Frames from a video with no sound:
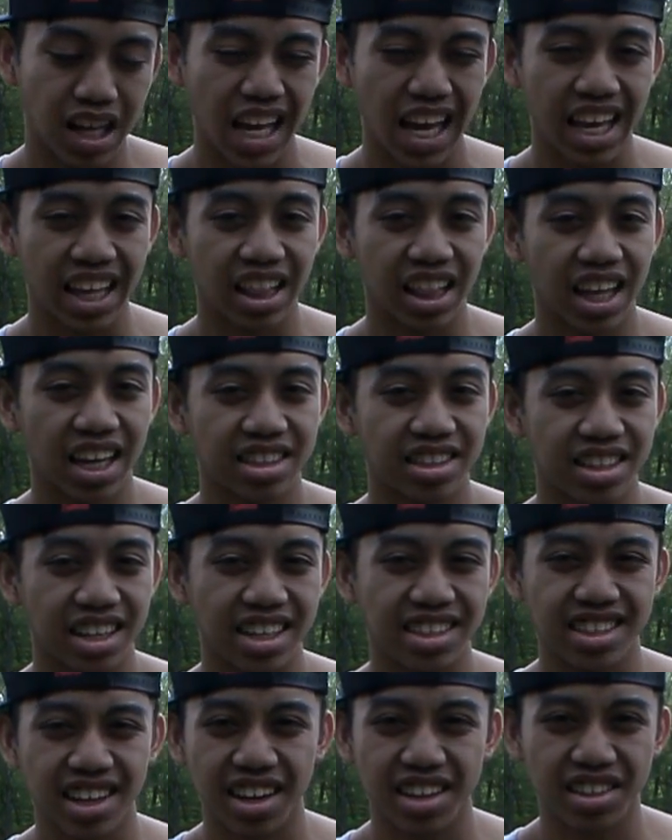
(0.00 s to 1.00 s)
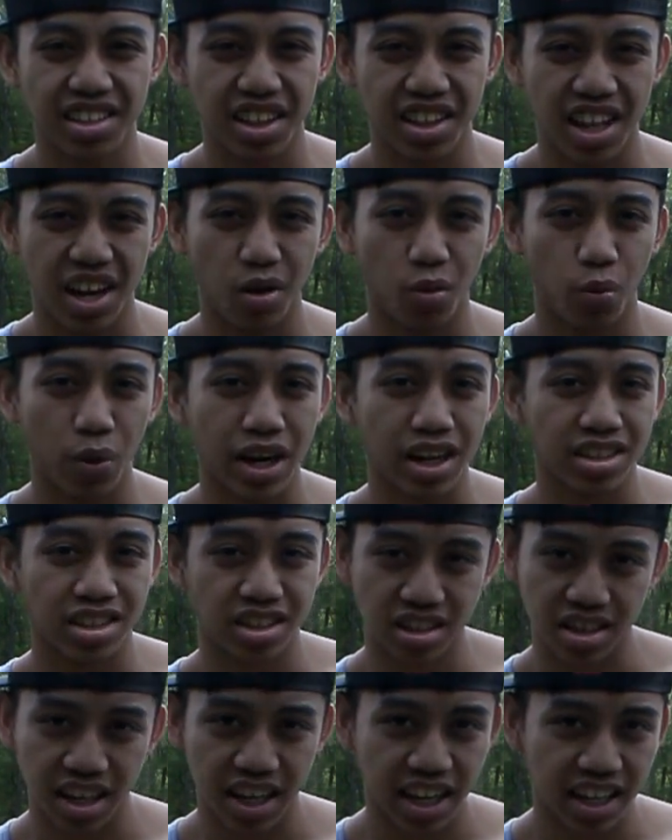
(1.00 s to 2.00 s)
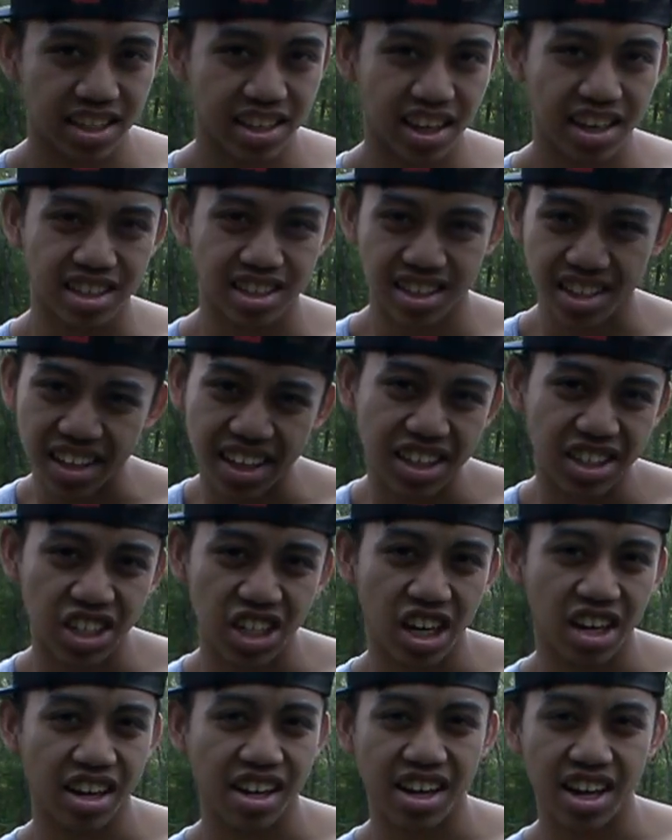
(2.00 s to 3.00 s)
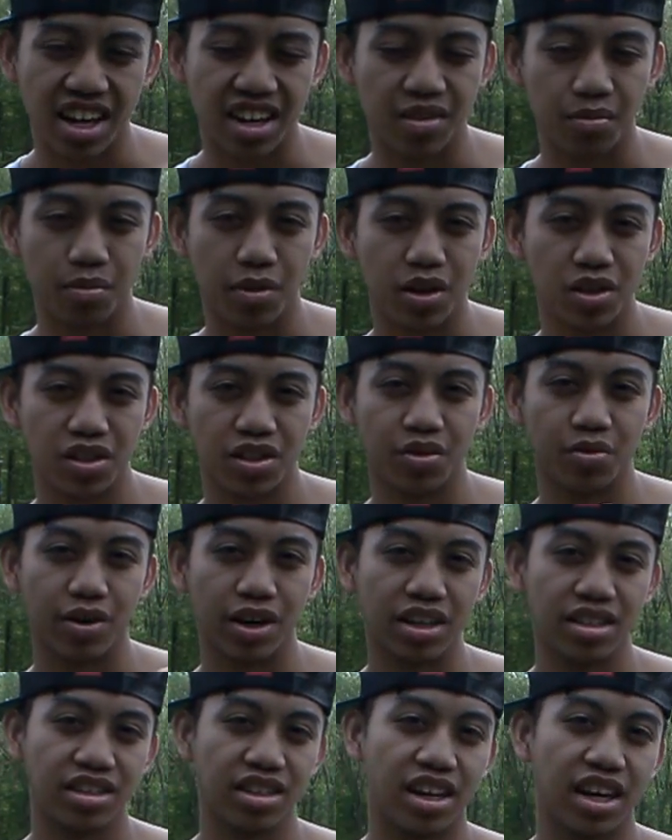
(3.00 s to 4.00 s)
it's like that weird it's like a slingshotty kind of motion where it's